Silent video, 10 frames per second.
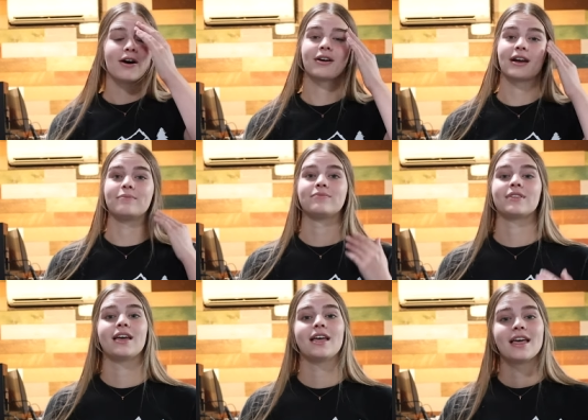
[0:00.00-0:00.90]
Okay.
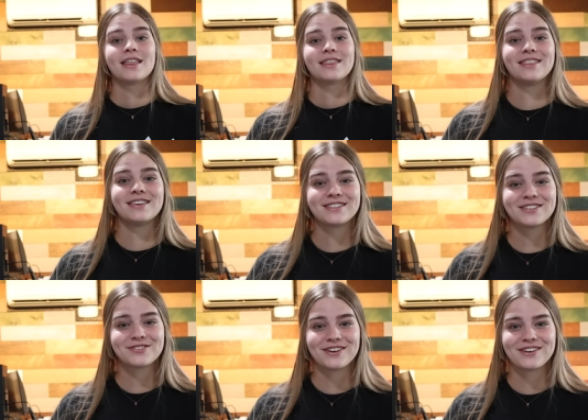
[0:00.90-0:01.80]
This
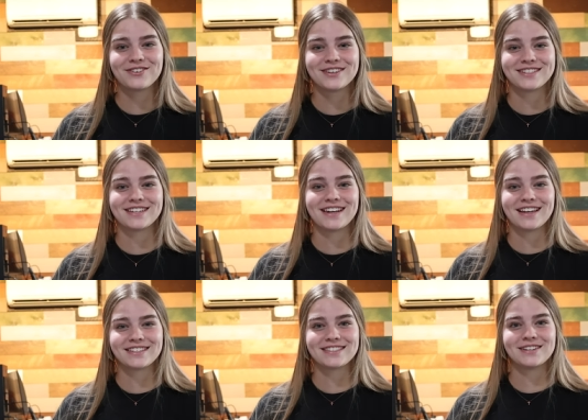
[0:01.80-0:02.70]
is Regal. It's an
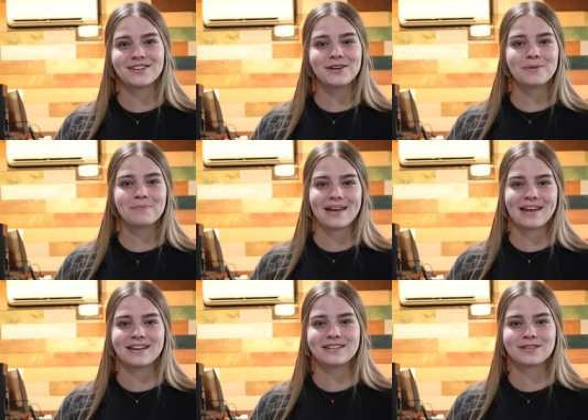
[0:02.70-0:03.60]
exterior
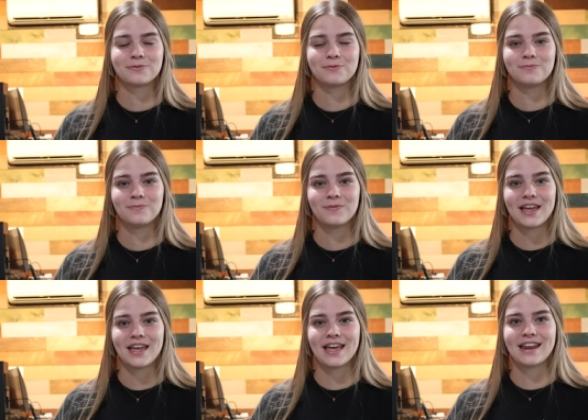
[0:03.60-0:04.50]
paint
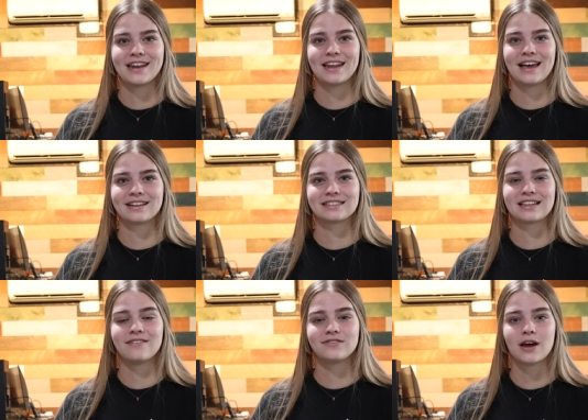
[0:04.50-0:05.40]
and has
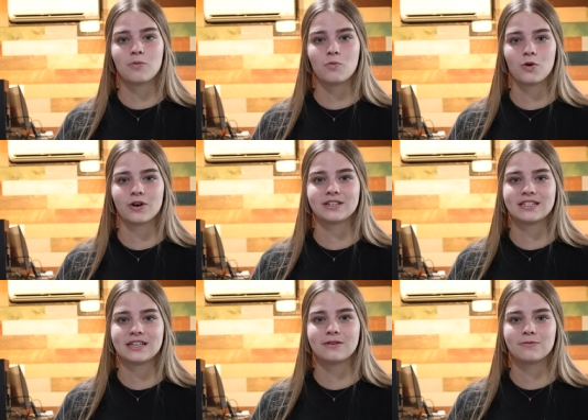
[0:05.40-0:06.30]
lifetime
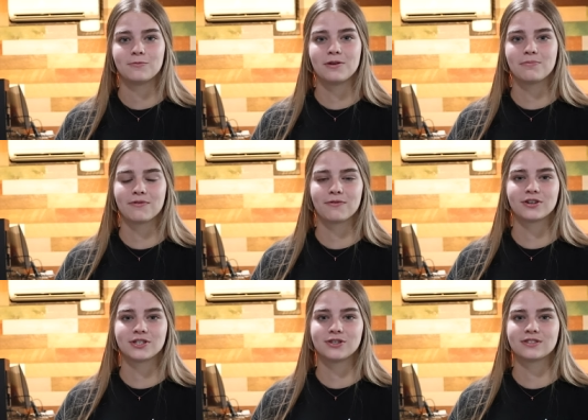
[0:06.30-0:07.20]
warranty. We prefer
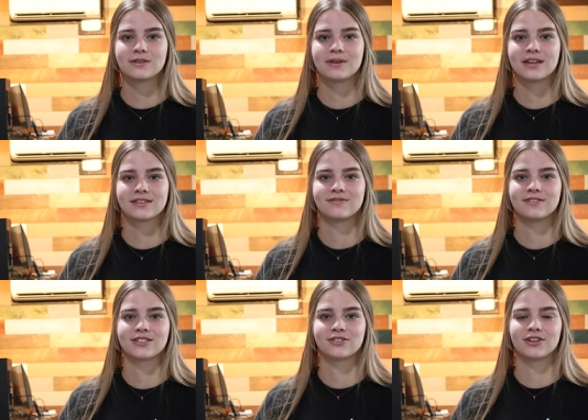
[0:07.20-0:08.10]
to use it because of
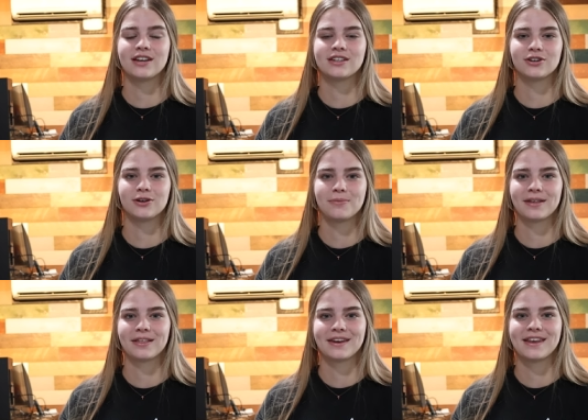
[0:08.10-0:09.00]
its great
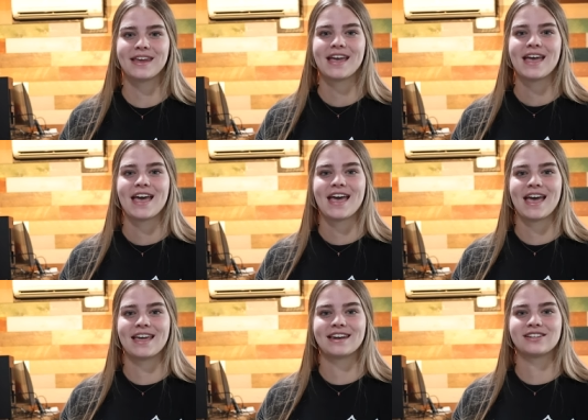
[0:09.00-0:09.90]
durability
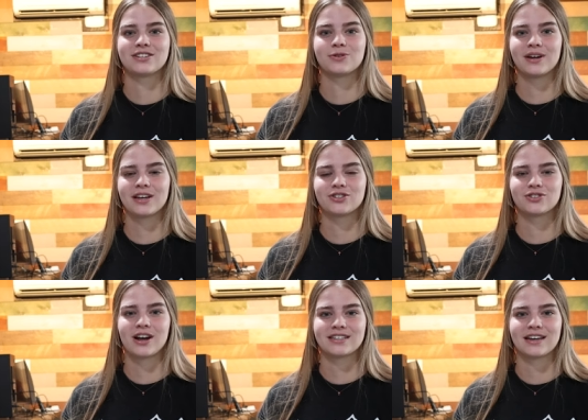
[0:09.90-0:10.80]
and its quick
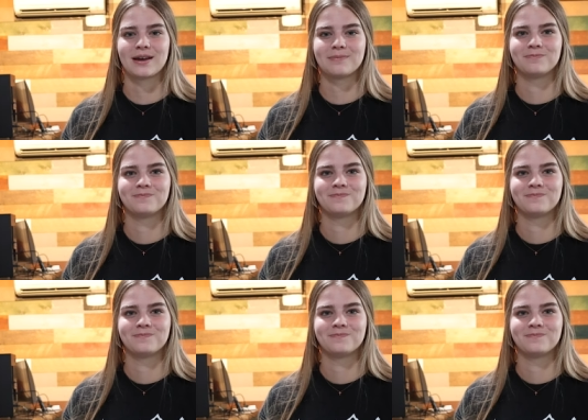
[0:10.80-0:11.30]
dry time.